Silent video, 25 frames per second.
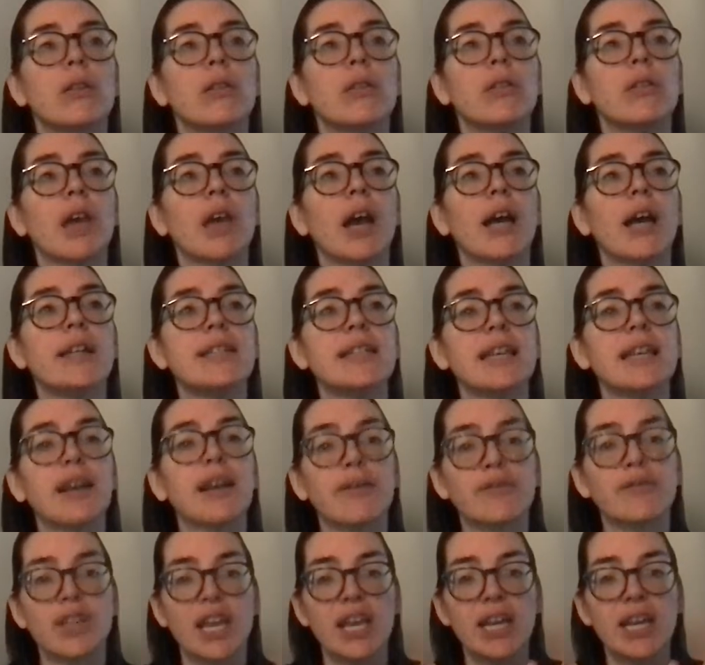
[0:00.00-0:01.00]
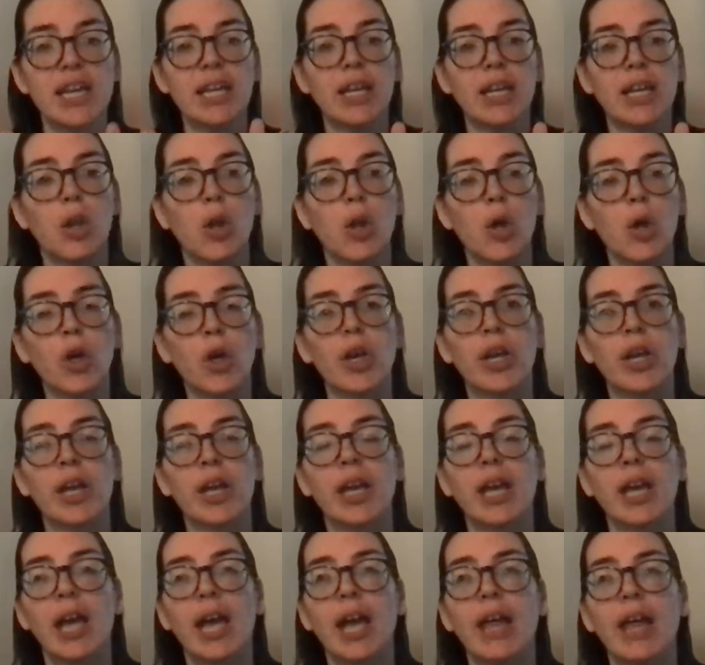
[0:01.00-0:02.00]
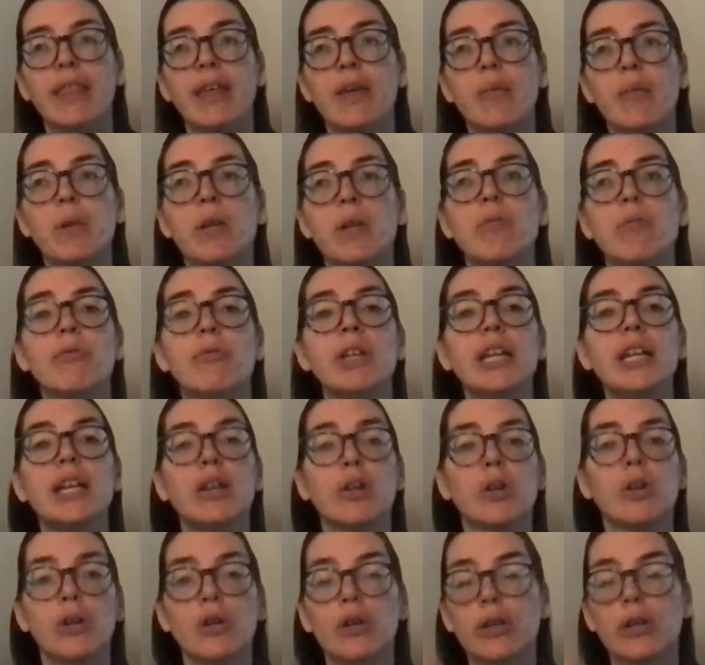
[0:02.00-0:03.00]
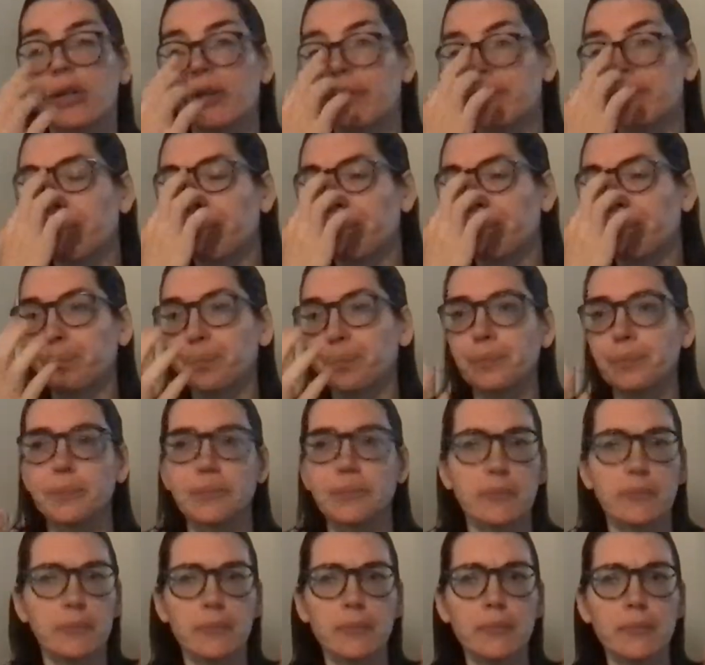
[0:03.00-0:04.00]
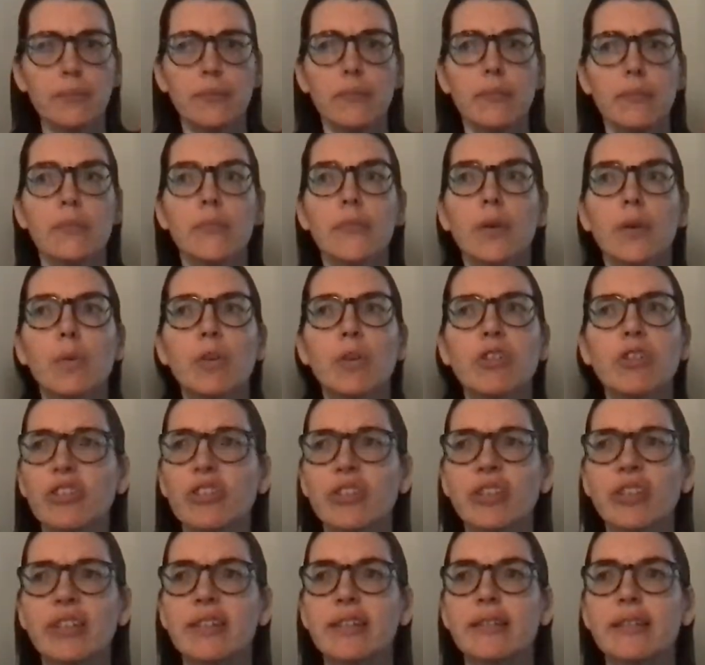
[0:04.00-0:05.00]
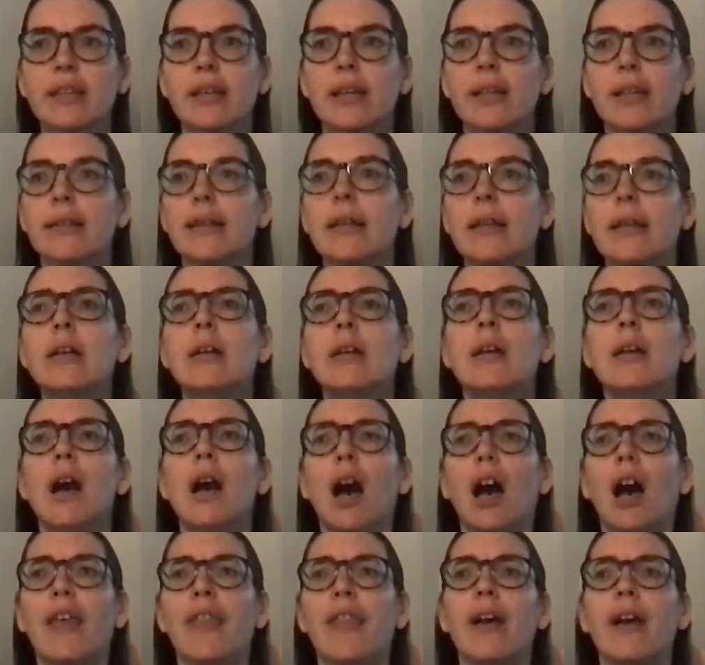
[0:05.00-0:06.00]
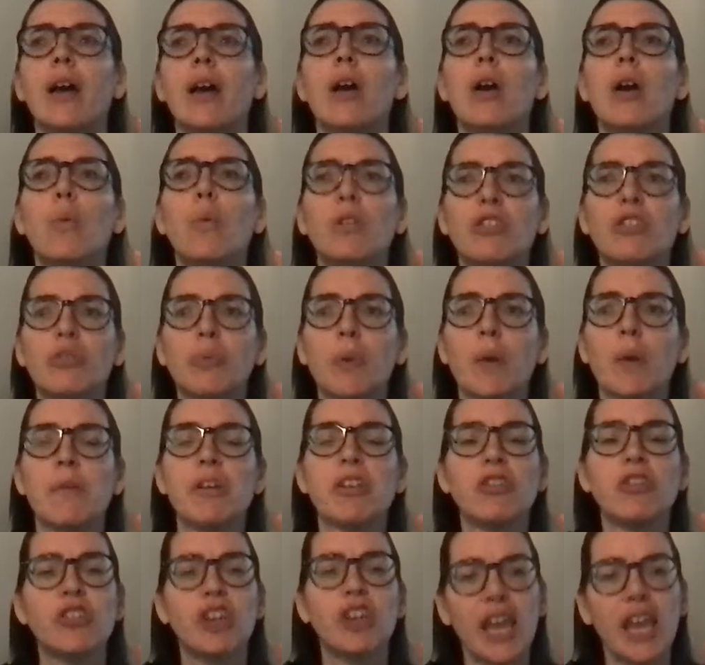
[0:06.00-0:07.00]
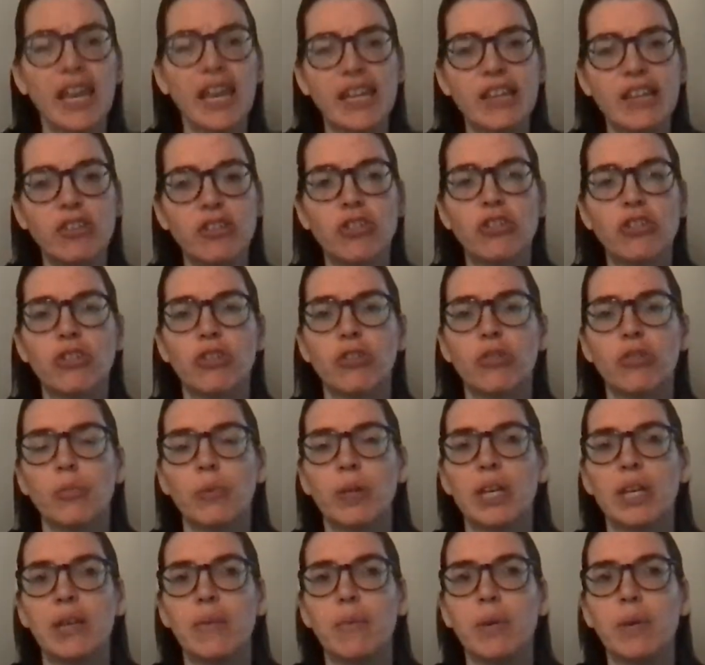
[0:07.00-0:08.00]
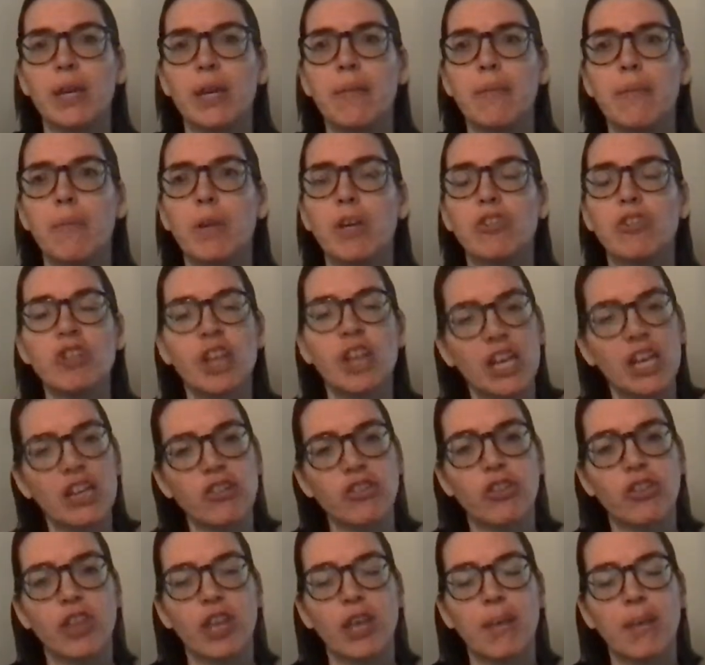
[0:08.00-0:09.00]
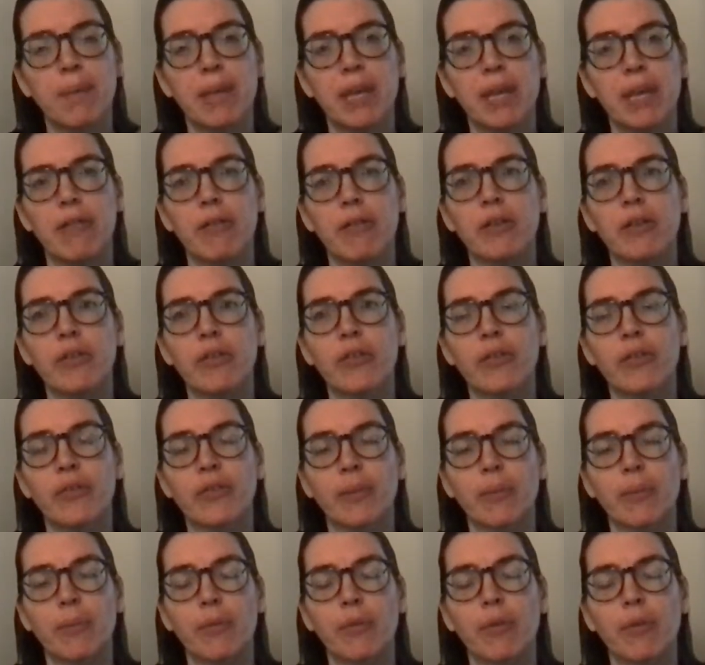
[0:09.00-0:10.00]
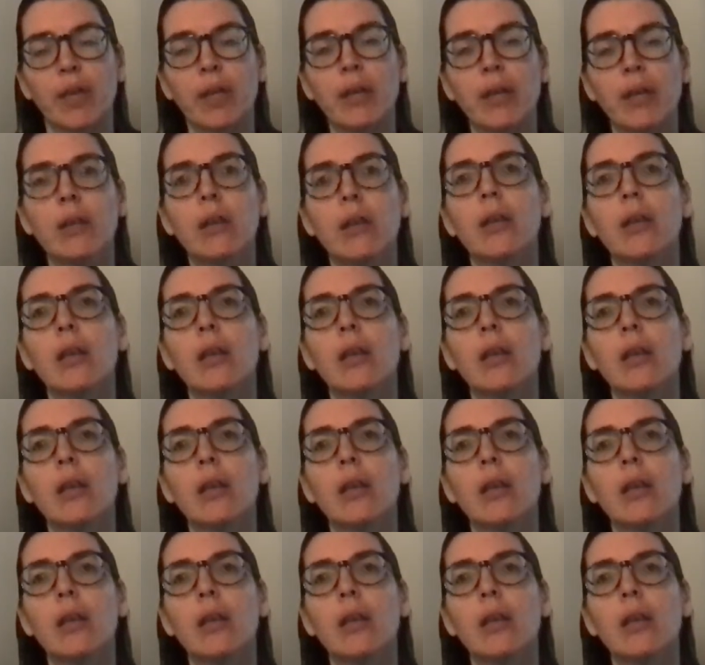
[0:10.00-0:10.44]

the idea of taking a look and then we relook, which doesn't exist either, which is when we change the appearance of something.